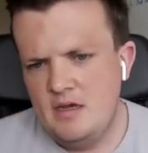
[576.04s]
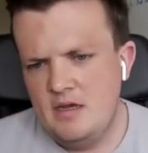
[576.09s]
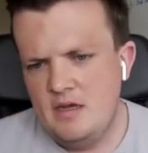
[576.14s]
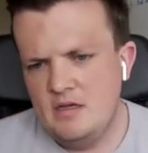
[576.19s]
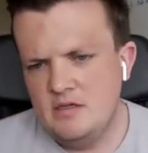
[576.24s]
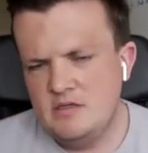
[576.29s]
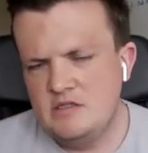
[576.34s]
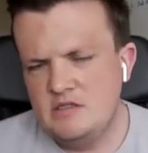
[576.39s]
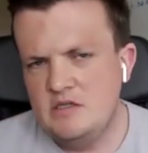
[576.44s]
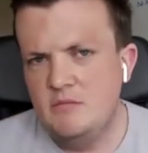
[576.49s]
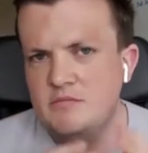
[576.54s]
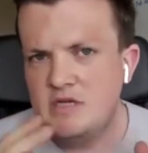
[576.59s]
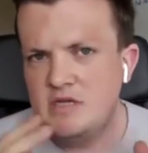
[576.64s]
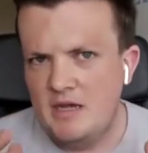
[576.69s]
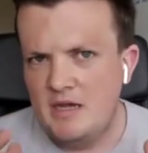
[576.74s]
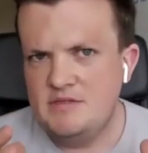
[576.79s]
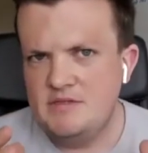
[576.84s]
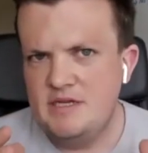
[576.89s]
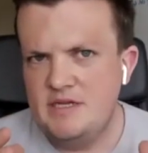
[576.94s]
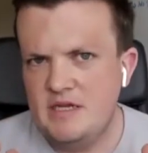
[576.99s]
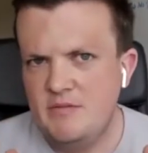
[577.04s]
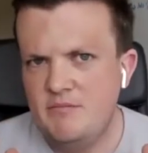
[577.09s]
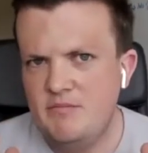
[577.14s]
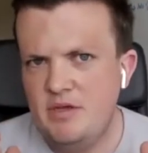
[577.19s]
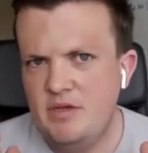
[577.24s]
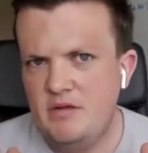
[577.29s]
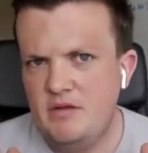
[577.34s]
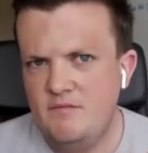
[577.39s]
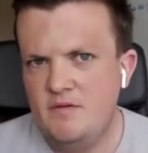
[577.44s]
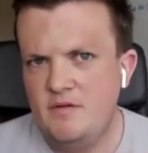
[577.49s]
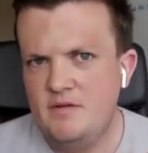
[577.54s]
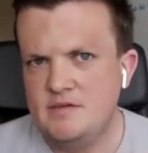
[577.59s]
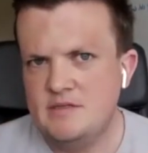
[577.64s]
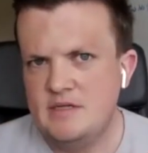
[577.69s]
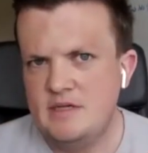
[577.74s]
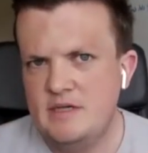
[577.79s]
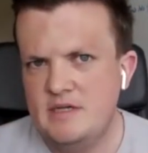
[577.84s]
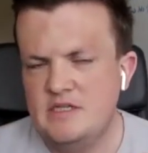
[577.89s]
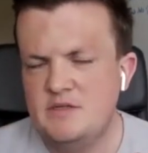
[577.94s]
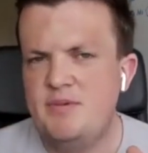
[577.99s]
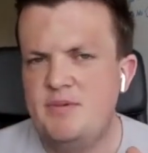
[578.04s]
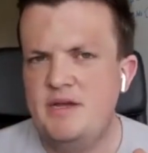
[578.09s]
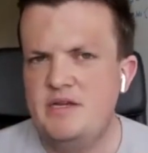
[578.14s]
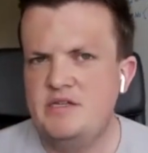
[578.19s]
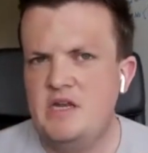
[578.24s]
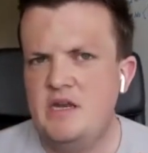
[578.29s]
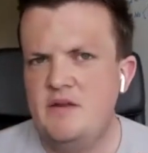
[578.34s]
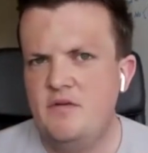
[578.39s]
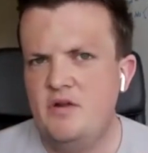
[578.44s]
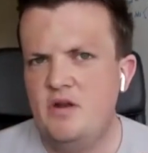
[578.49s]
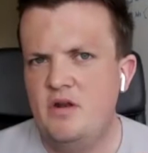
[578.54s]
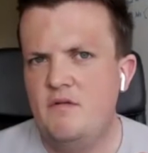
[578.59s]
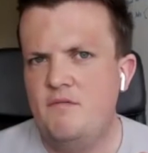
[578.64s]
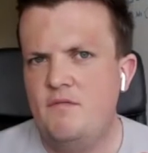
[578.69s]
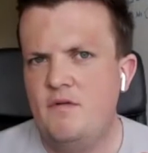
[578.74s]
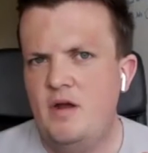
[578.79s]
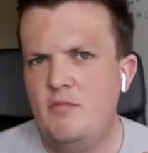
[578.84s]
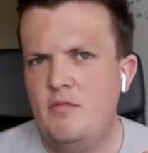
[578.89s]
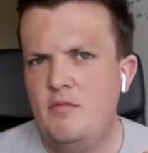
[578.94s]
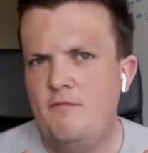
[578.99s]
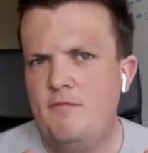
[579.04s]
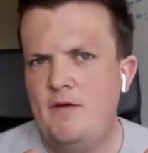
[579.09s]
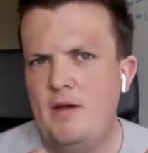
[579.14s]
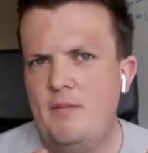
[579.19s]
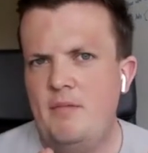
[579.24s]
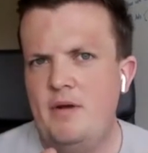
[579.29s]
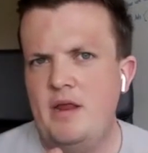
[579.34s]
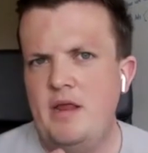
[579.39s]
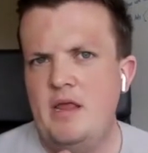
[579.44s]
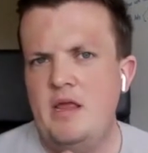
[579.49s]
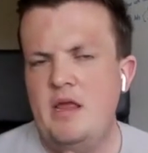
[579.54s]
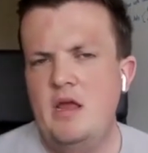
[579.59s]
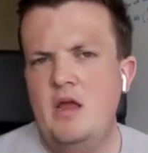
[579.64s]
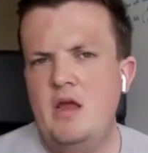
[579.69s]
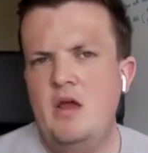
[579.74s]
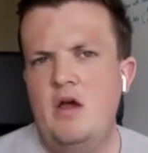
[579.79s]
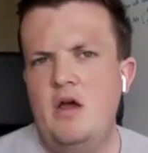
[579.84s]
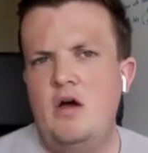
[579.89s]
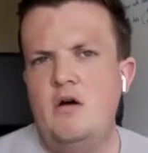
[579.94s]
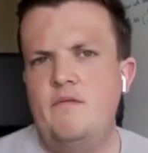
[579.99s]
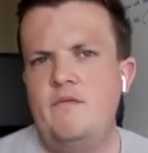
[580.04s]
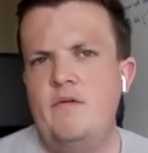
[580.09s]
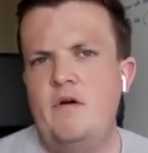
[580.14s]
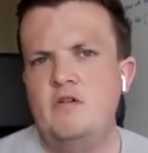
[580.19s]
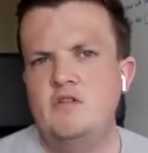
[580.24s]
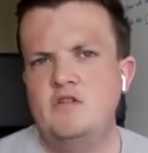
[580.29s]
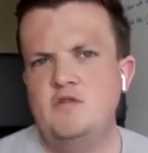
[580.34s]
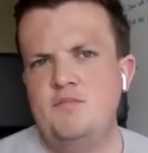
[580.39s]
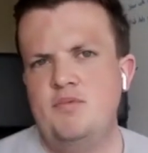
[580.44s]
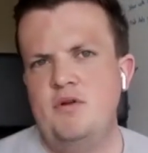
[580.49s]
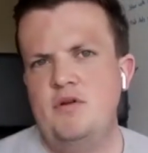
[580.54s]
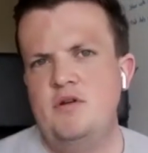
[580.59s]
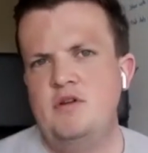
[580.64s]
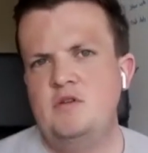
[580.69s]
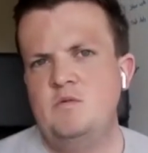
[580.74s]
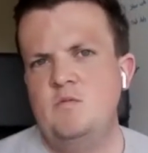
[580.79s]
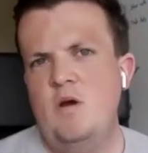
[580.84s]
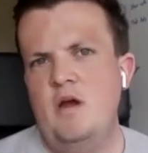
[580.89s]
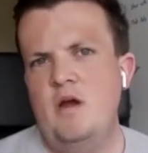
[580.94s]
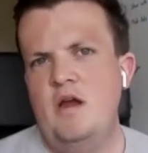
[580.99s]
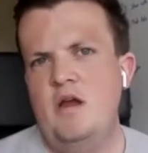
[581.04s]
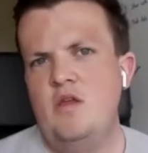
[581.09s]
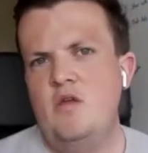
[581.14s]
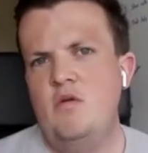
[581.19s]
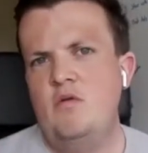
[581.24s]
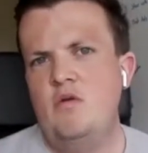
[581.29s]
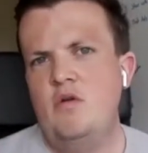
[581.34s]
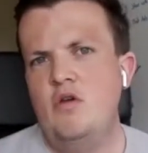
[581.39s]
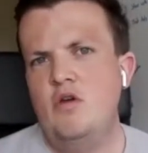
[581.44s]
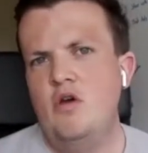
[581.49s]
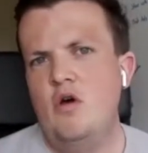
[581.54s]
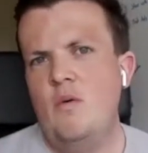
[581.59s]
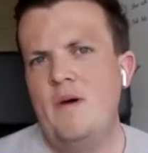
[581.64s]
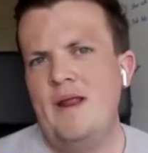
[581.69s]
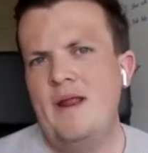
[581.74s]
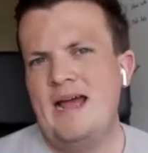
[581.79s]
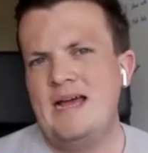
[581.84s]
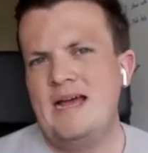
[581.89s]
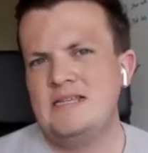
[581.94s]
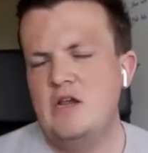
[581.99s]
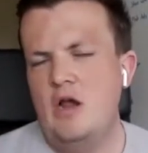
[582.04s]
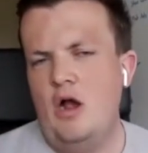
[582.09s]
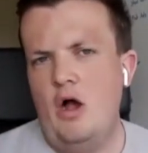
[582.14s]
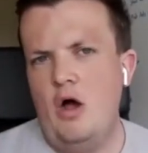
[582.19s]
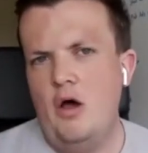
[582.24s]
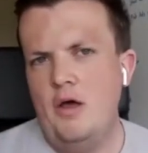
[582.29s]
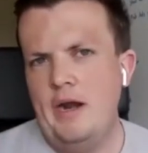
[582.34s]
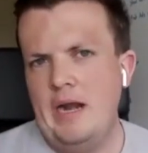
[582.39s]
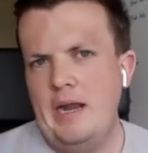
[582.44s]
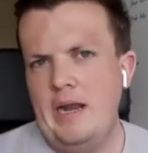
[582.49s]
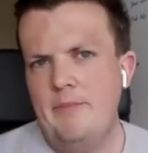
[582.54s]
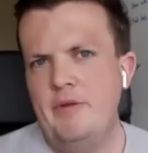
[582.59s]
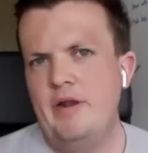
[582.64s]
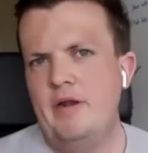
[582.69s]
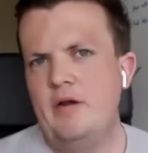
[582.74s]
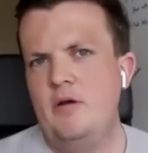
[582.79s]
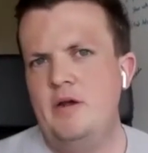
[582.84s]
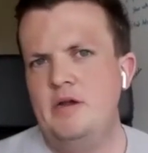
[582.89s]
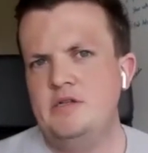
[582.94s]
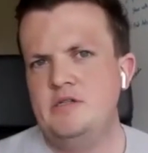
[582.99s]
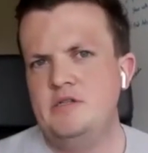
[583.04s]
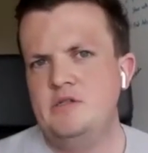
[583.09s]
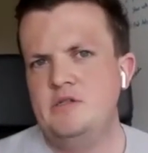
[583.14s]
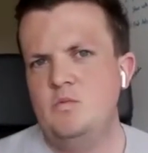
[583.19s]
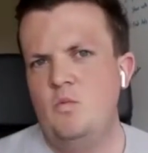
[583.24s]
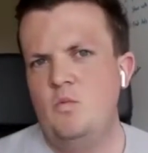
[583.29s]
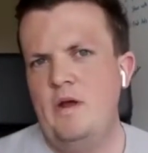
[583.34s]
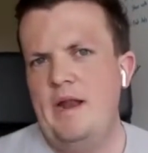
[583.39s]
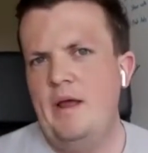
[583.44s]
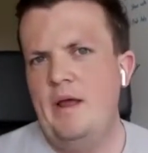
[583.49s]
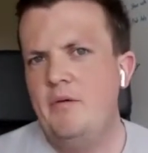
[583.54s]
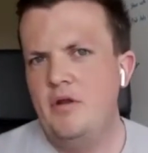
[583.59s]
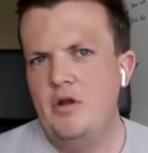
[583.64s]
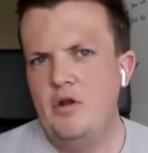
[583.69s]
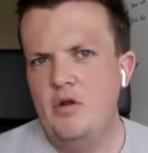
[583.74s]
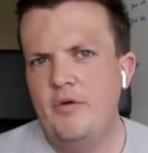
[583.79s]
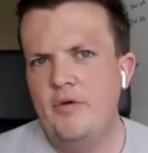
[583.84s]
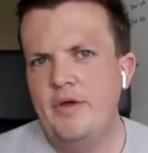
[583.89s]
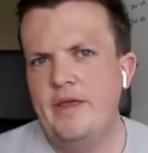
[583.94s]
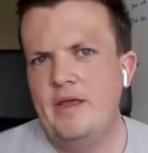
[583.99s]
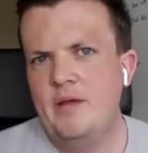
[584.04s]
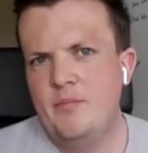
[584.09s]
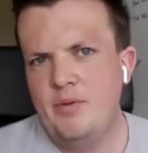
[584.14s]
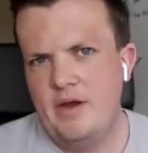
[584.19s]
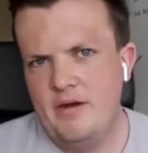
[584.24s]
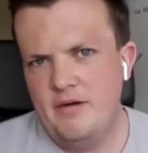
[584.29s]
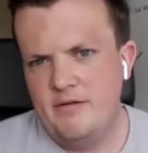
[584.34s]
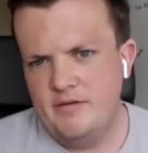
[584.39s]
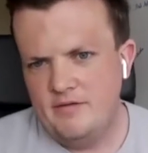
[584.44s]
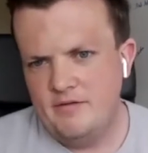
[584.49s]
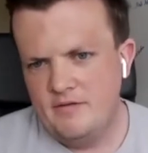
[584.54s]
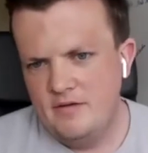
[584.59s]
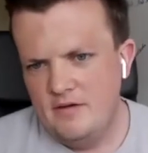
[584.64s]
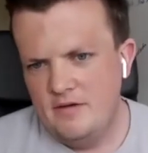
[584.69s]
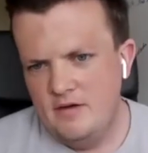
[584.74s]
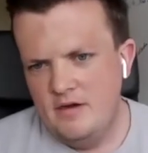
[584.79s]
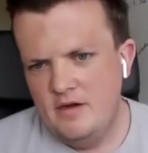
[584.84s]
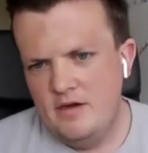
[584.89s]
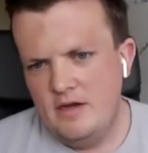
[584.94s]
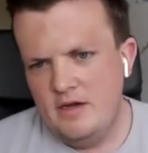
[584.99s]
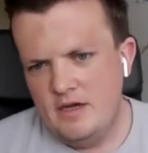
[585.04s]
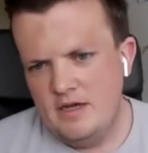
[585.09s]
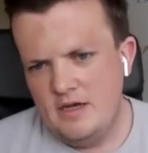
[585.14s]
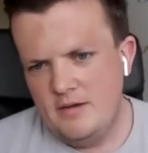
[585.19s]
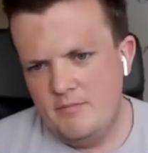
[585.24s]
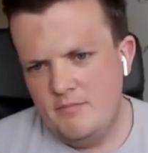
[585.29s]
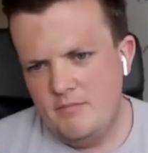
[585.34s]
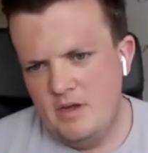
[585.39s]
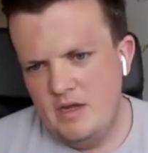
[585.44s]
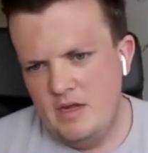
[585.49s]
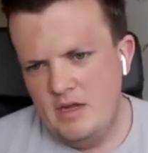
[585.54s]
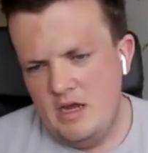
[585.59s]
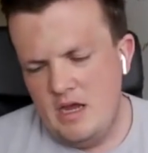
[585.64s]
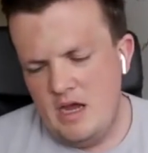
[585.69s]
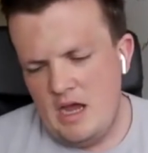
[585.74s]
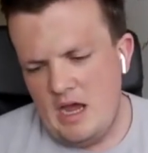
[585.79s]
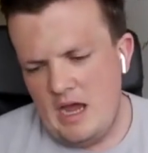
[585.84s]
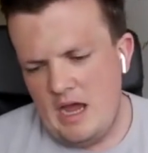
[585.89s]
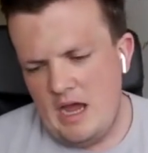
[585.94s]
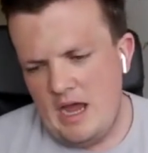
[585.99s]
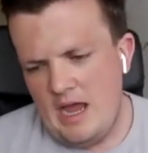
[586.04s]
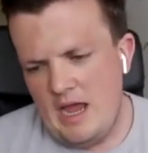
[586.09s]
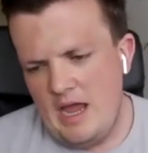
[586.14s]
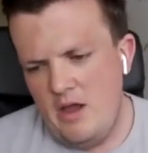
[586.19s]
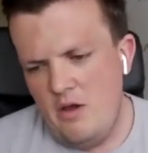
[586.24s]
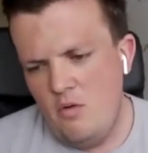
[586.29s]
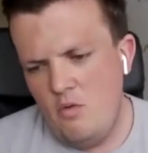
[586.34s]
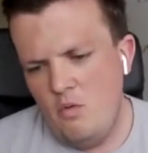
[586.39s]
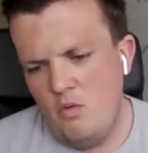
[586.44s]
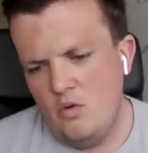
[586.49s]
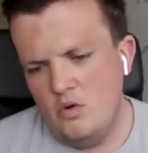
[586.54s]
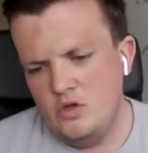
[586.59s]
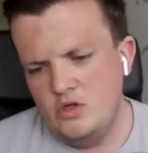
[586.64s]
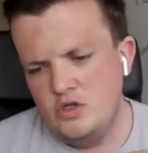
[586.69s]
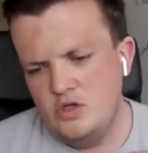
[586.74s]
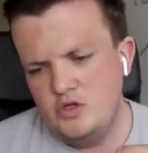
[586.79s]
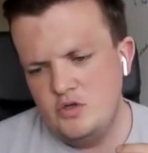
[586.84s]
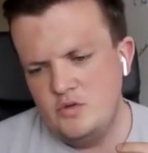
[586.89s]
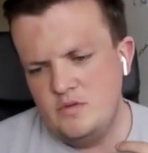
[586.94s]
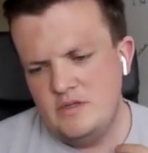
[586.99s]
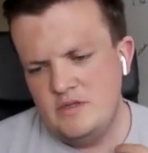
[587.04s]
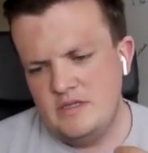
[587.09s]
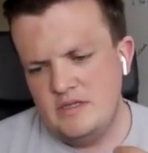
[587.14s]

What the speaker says: sometimes it can be confusing, especially if you're not from a family of entrepreneurs where you can go and ask unlimited questions without annoying a parent. How would you